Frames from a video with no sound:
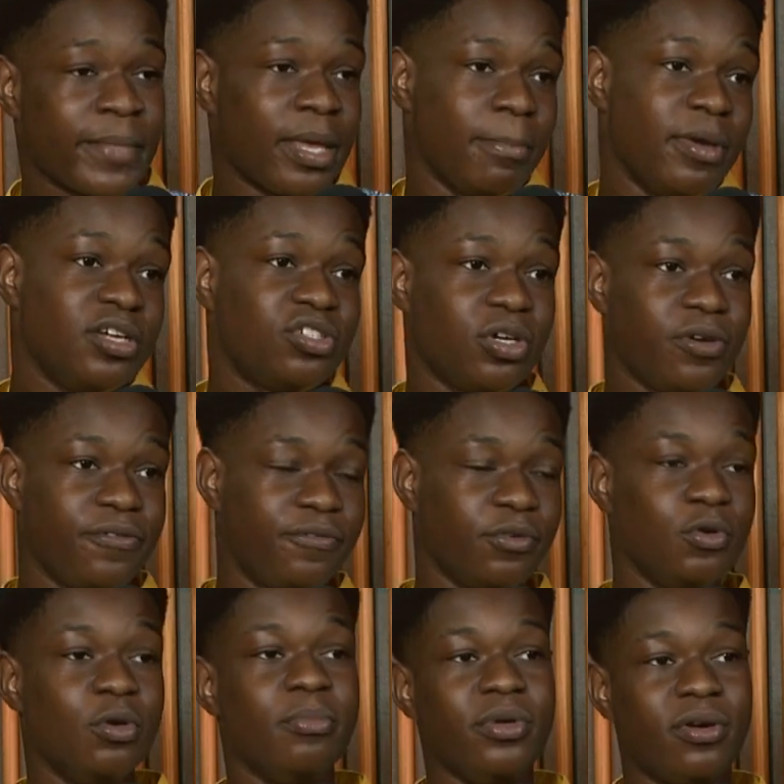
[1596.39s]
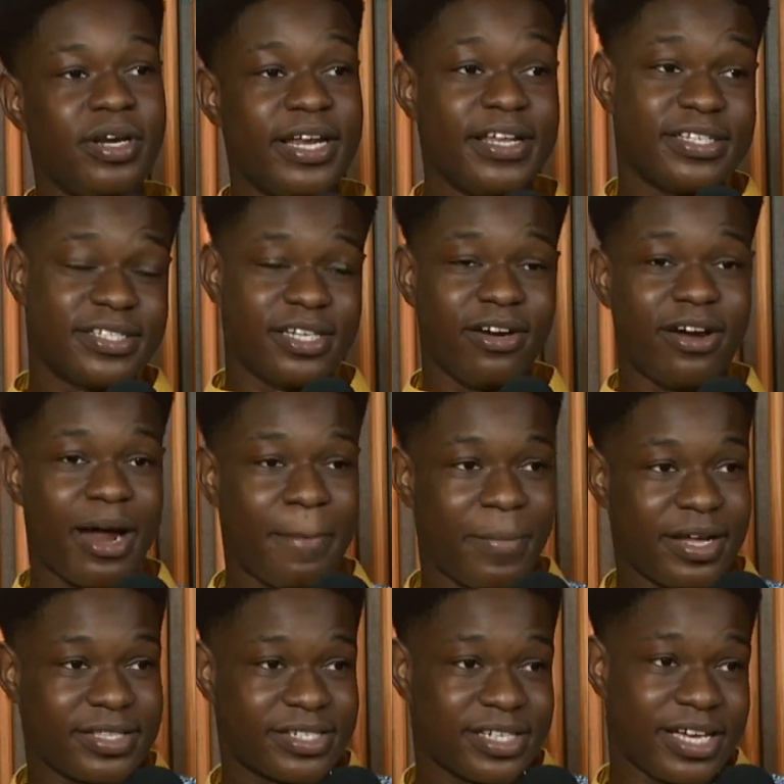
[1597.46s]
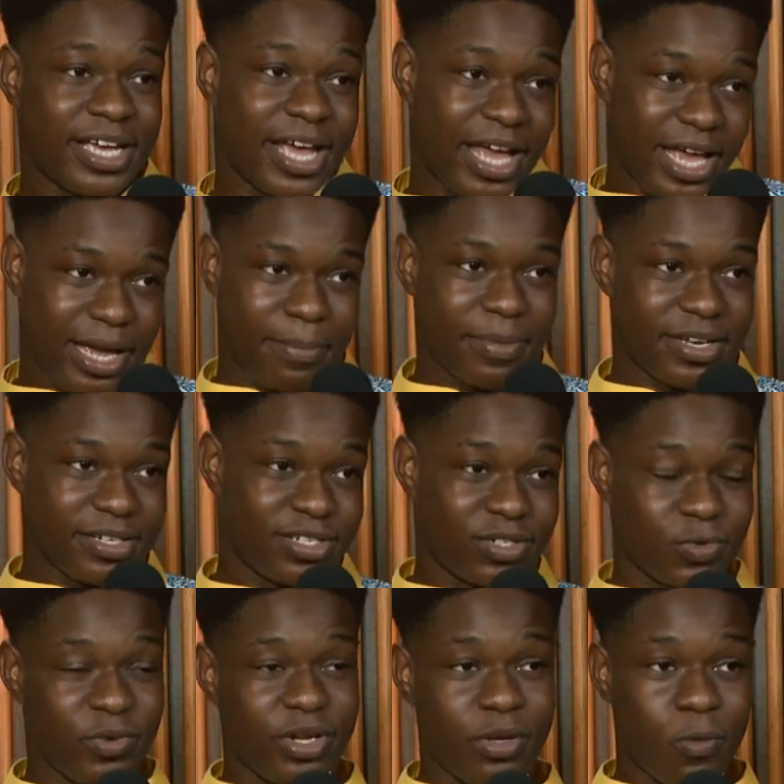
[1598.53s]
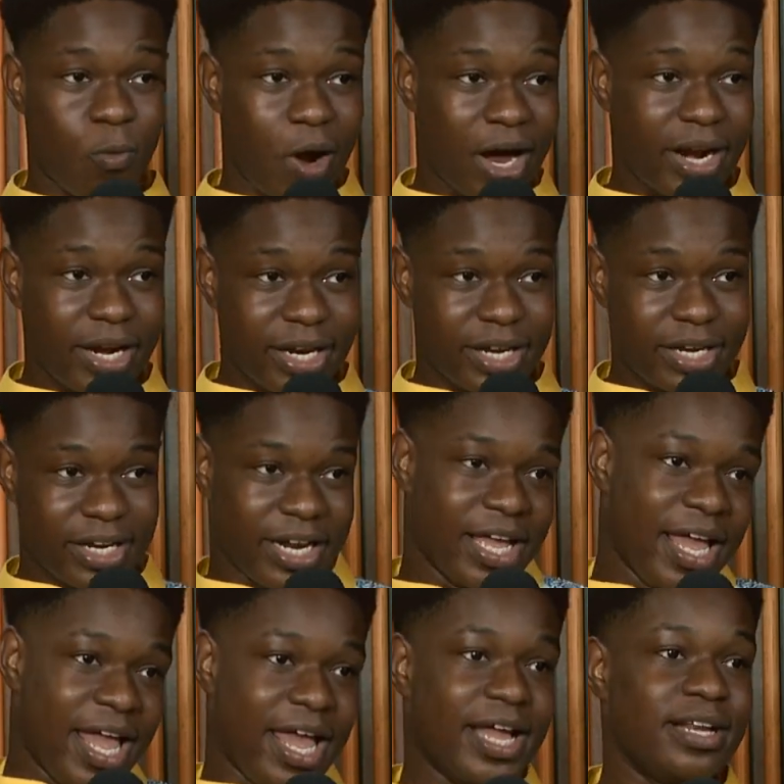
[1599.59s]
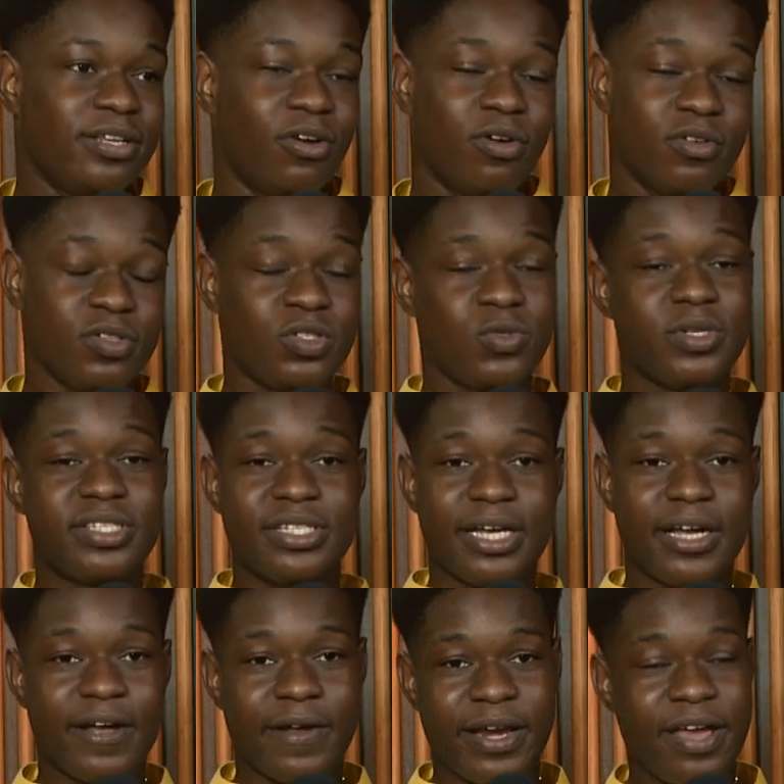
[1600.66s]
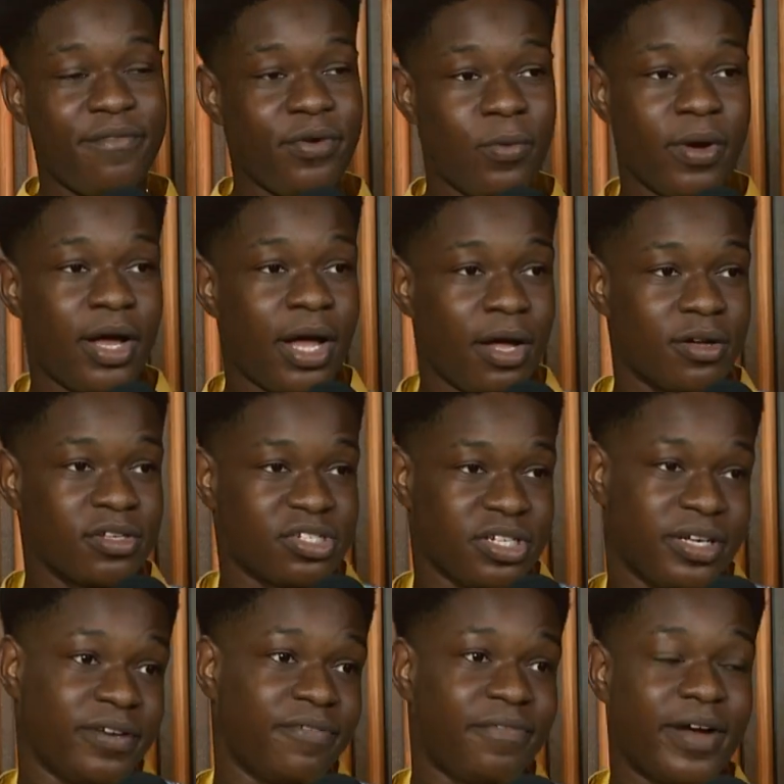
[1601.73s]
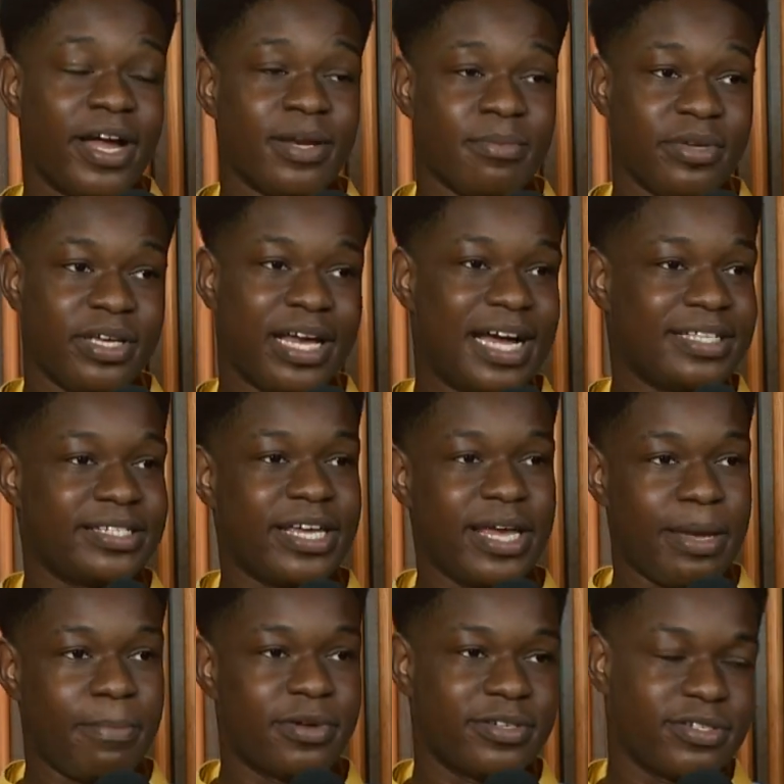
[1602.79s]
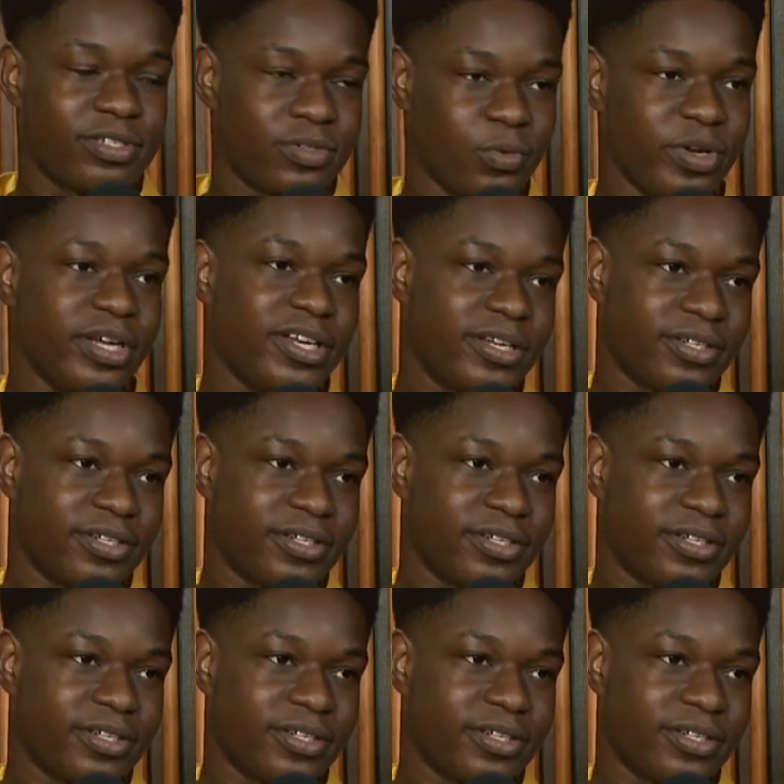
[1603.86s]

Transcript: Make sure to follow me on Instagram at Herman Suede 1, and on Twitter and everywhere else you can find me at Herman Suede.